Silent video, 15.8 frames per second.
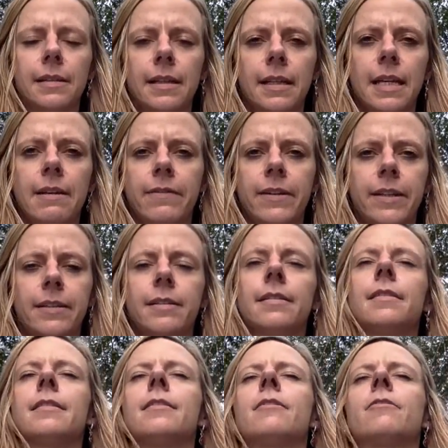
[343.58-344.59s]
even,
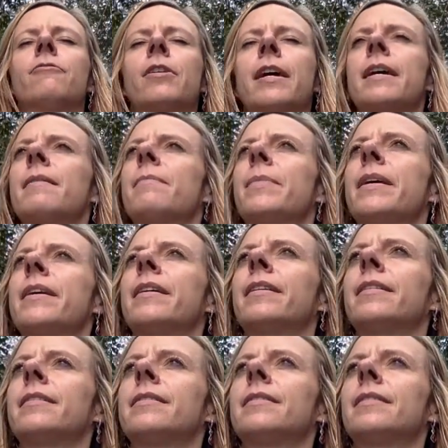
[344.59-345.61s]
right?
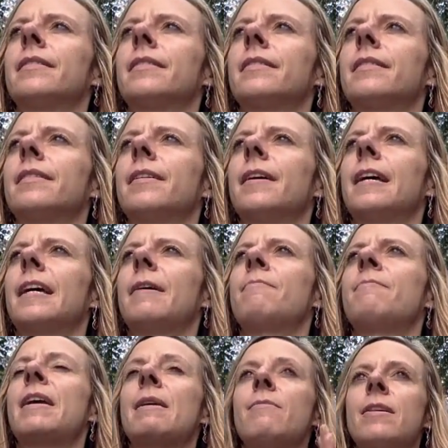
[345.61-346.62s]
Because
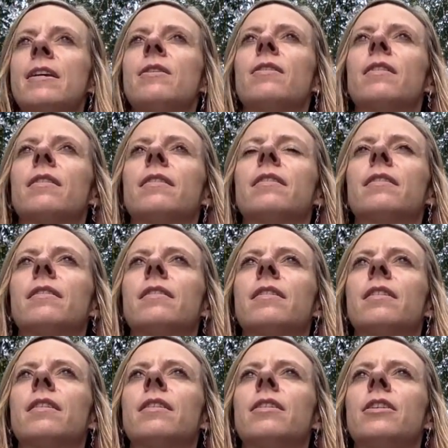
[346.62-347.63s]
maybe
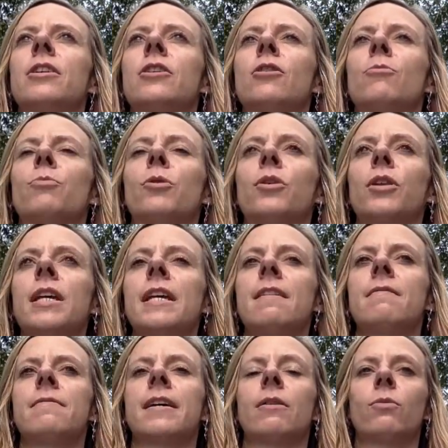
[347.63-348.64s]
you don't
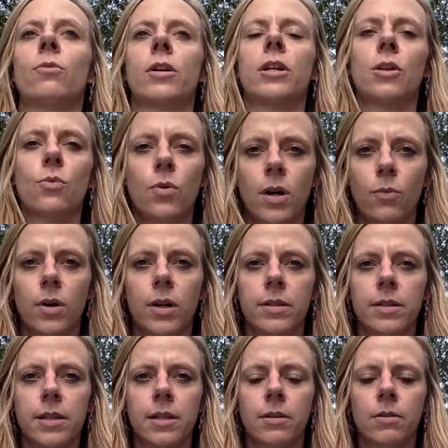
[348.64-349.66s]
believe that what you want
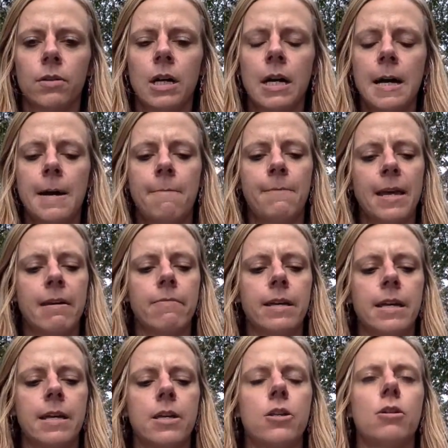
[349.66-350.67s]
wants you. Maybe
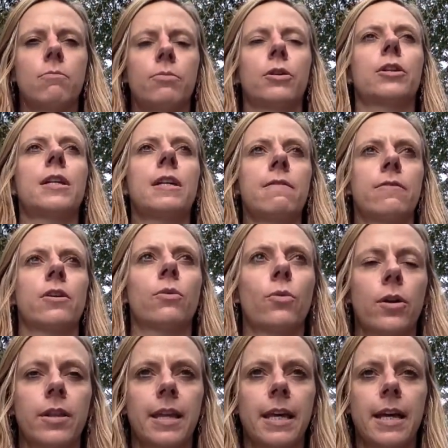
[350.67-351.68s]
you don't believe you're
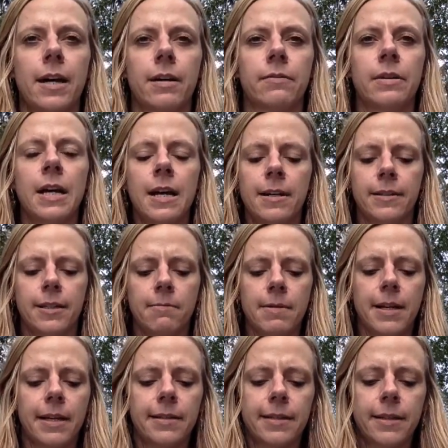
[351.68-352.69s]
worthy of. See,
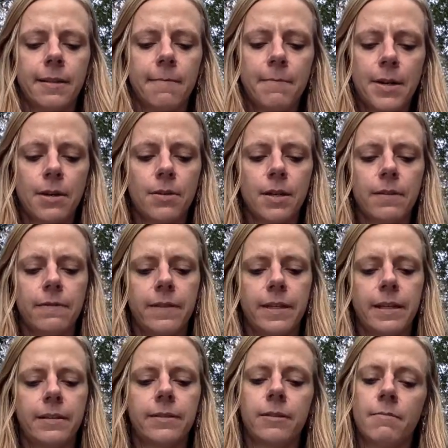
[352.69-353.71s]
because at the middle of
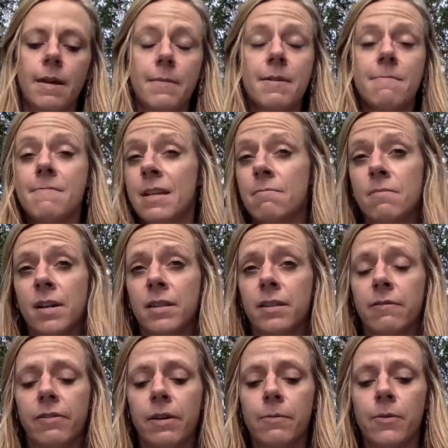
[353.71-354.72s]
this, so maybe mid-month
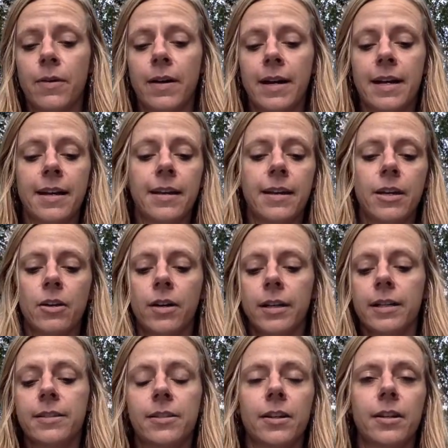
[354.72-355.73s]
of February, you're going
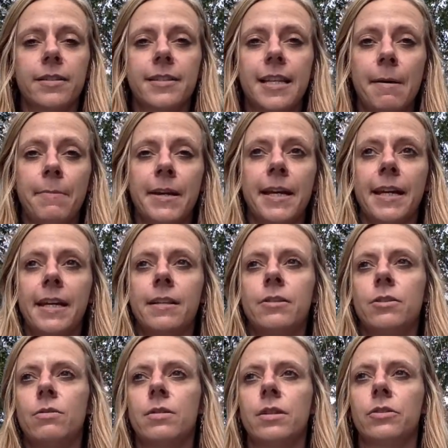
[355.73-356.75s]
to start stepping
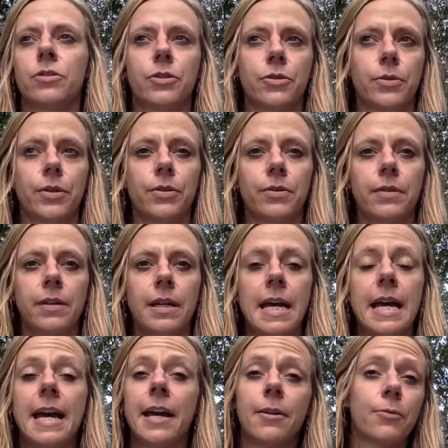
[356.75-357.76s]
into this truth
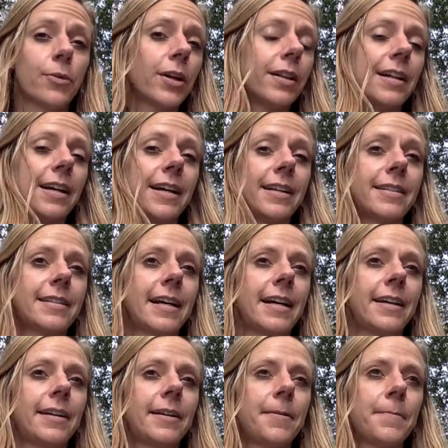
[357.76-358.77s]
and realize that